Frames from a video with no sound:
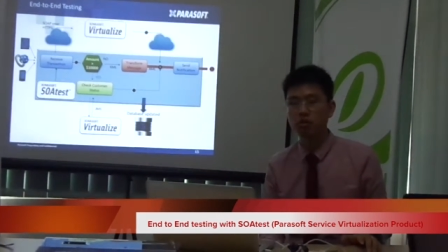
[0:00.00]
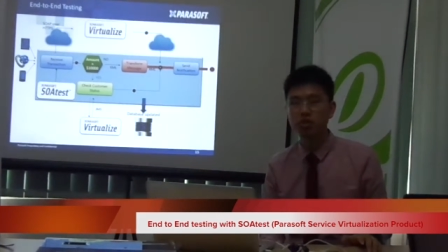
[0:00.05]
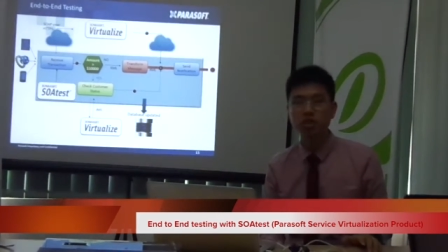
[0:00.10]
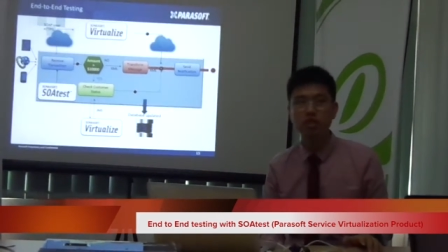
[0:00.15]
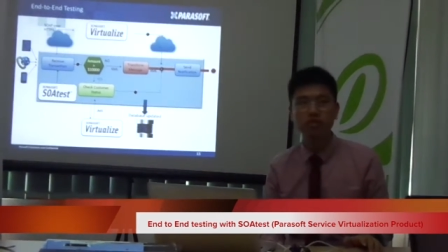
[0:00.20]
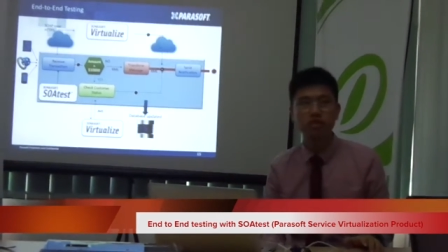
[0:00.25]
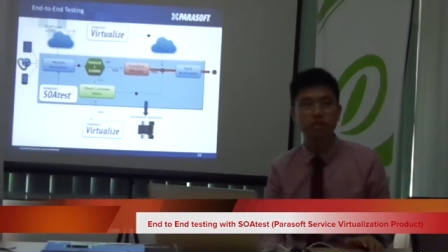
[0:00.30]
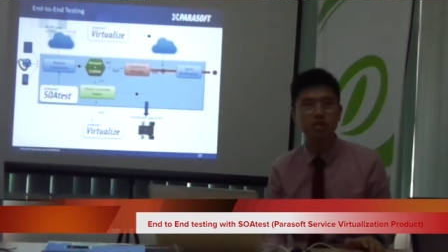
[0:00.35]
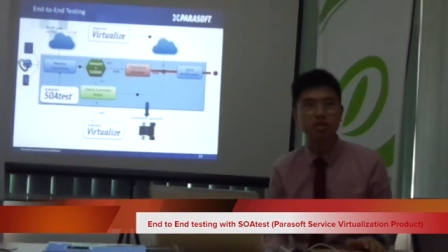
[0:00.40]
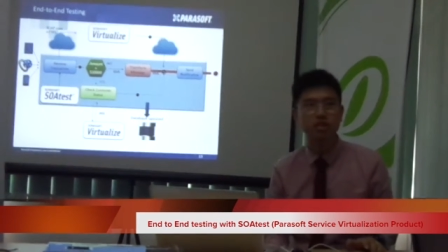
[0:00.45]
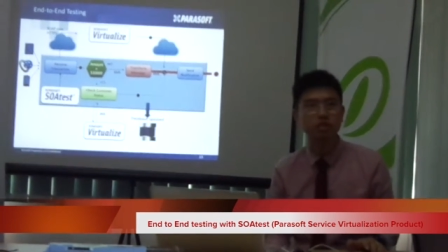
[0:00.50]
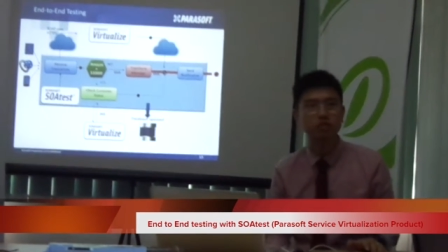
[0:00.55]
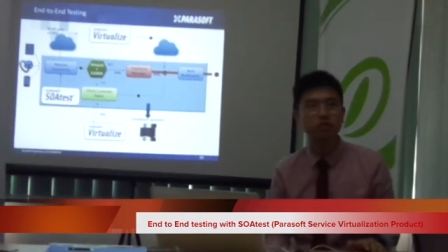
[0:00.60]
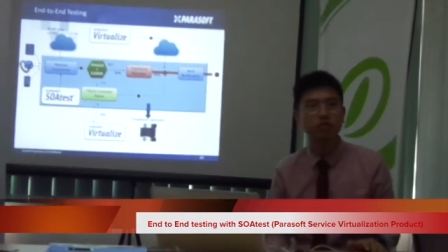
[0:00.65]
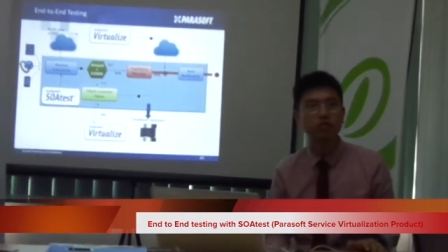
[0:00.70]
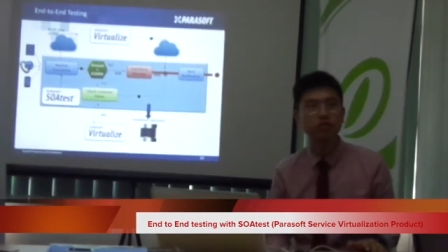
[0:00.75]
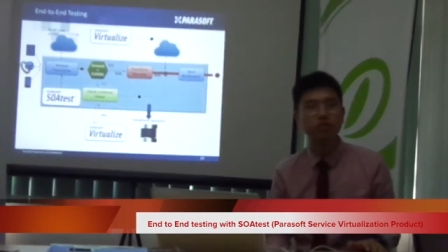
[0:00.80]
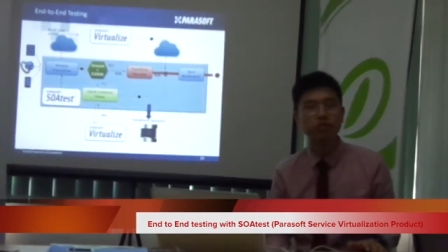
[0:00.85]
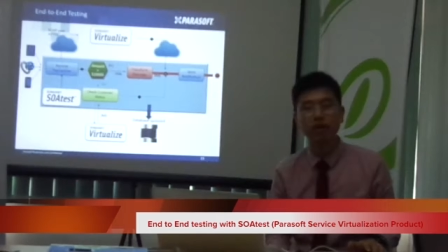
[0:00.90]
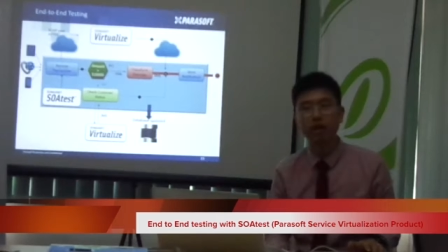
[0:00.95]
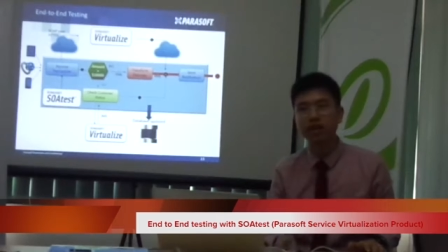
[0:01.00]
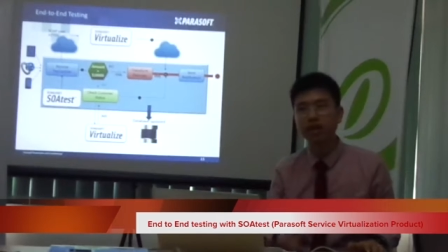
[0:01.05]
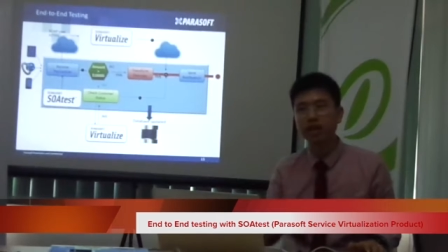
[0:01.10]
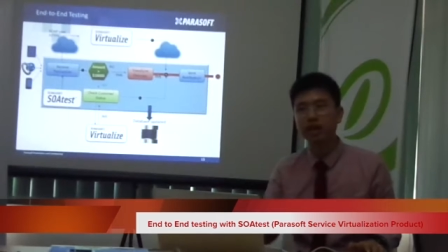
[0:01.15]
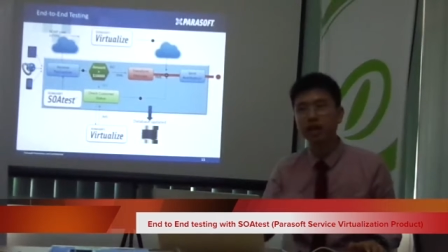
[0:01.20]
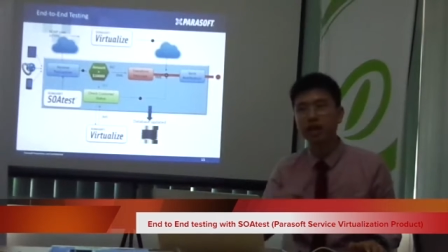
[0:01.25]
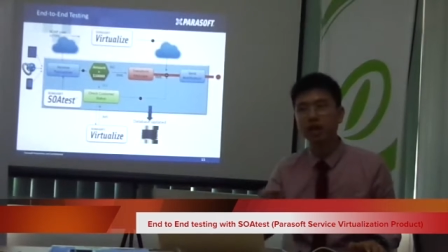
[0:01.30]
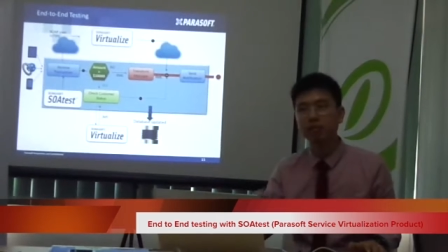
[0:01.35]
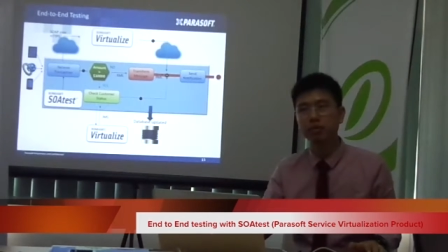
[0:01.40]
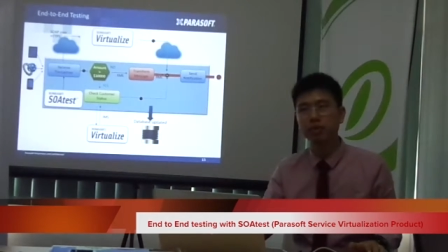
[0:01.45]
services involve
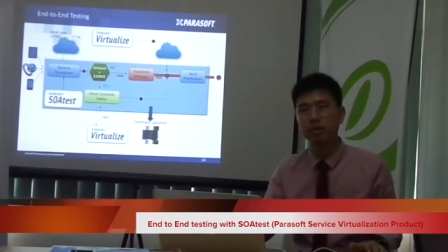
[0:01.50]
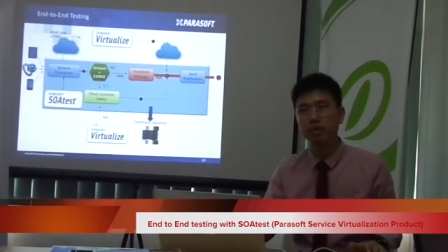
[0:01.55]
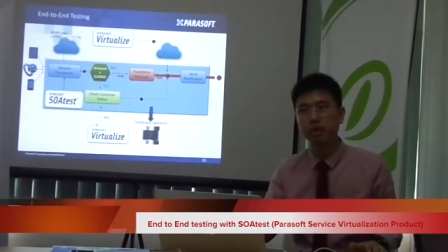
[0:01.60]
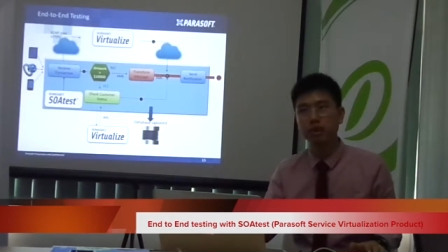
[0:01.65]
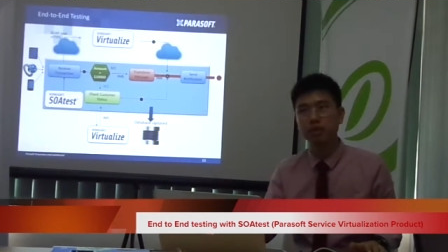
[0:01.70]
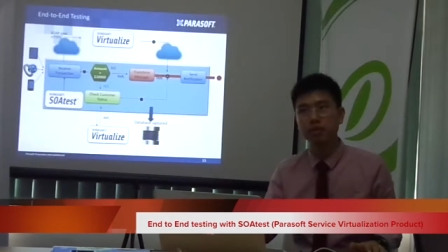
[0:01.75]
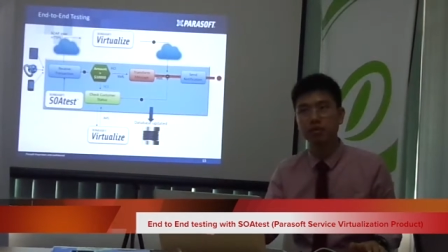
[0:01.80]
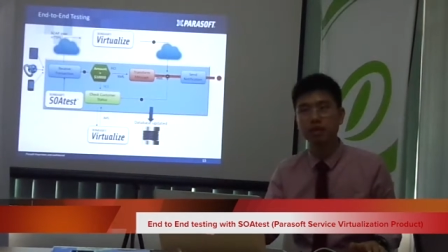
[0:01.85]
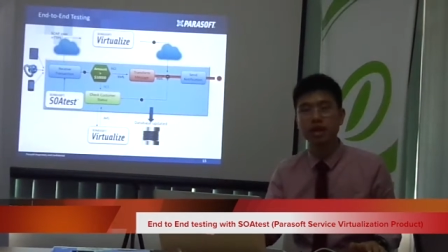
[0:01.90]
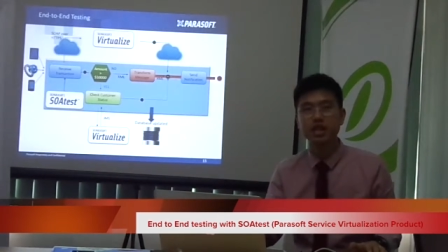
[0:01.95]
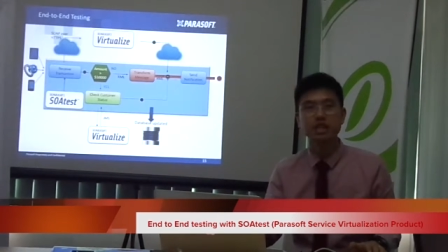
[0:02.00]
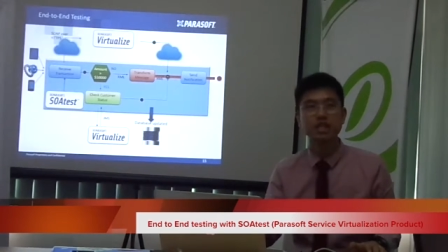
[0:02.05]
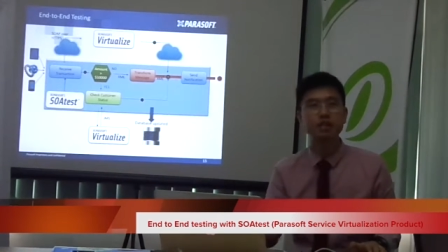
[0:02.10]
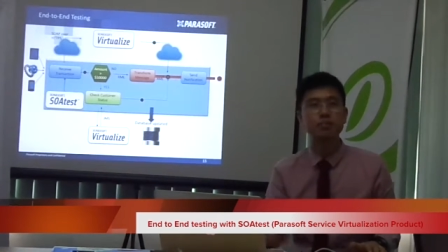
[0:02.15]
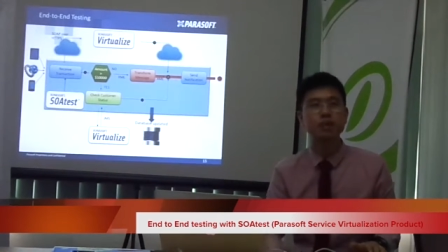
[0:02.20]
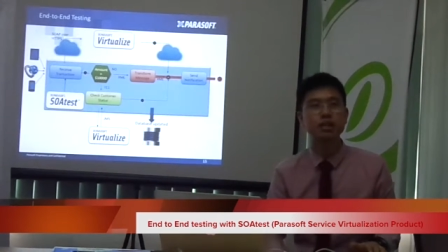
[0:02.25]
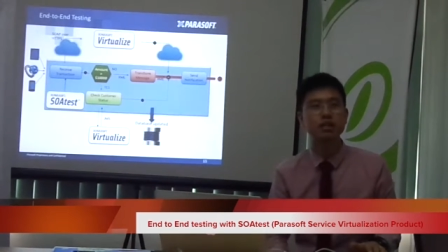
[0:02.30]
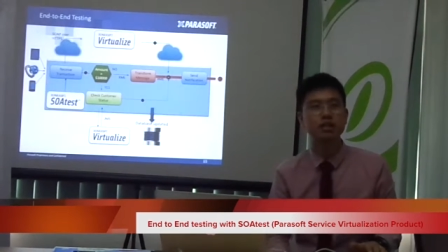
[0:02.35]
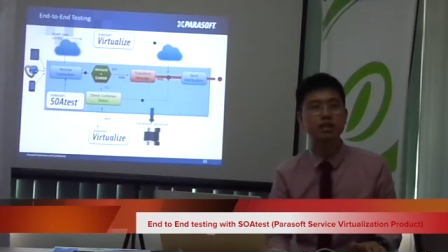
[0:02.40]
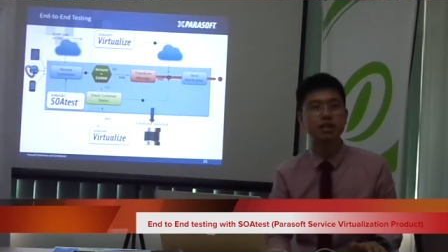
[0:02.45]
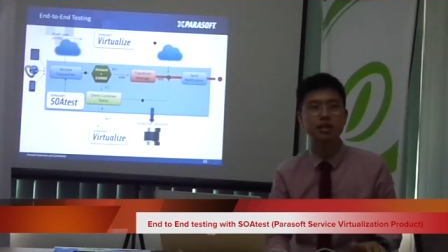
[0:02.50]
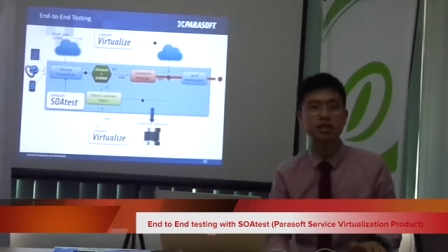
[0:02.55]
firing up SMS,